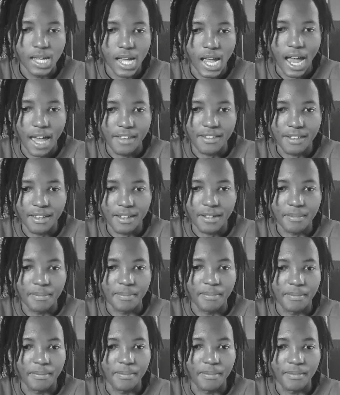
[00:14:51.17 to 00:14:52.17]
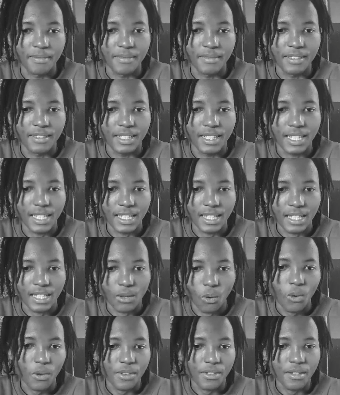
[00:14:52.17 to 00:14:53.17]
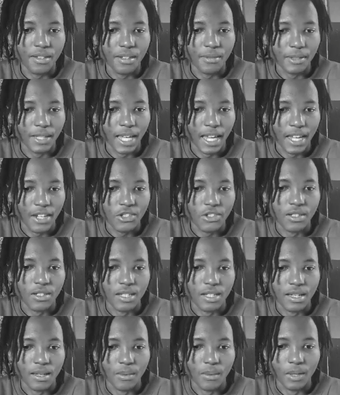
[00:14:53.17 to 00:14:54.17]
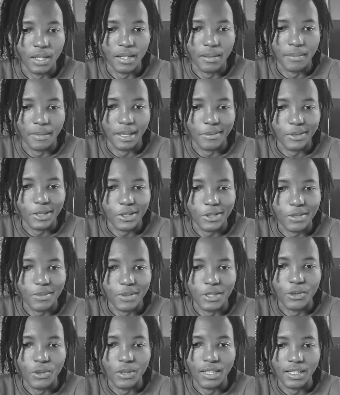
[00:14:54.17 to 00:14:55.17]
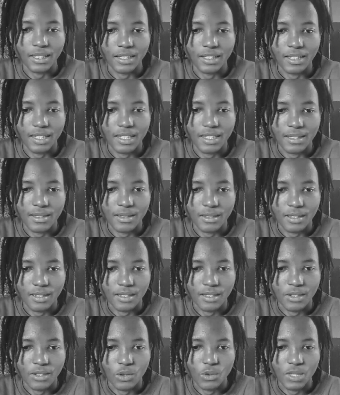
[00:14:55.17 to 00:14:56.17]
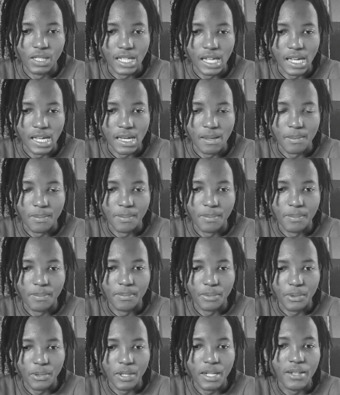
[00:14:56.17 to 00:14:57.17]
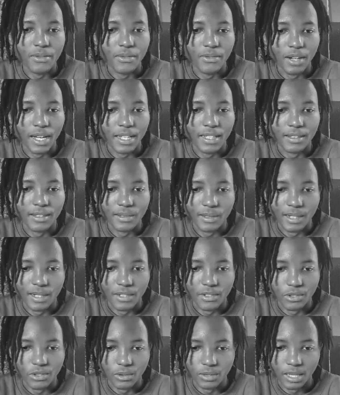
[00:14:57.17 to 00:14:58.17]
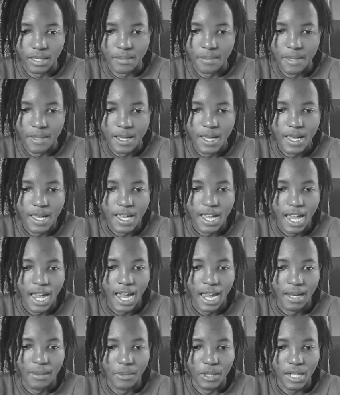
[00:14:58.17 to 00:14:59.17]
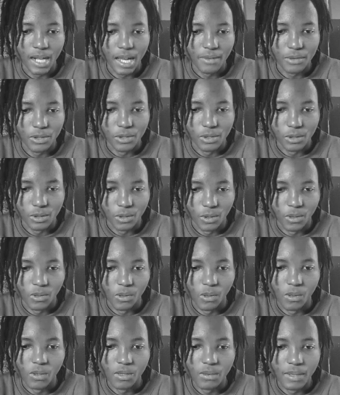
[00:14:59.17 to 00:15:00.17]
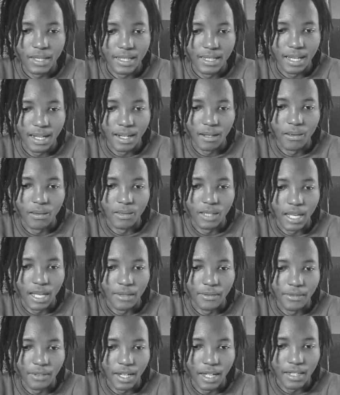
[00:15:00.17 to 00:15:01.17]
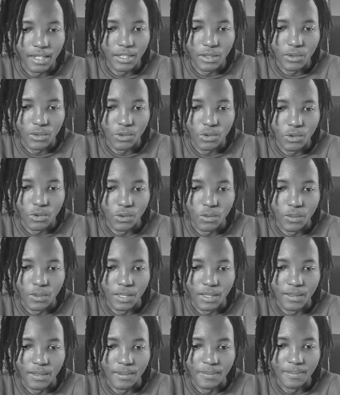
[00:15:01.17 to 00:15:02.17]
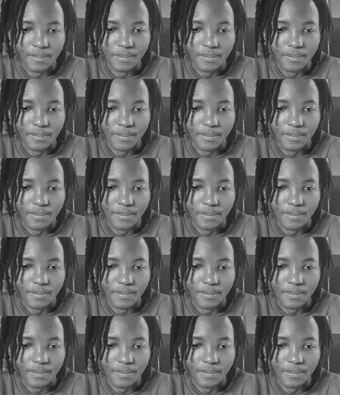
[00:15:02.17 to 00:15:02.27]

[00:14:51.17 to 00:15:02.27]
And The authentication here, what I'm going to be doing is using a predefined credential type. And I'm going to have to scroll all the way down and find YouTube here.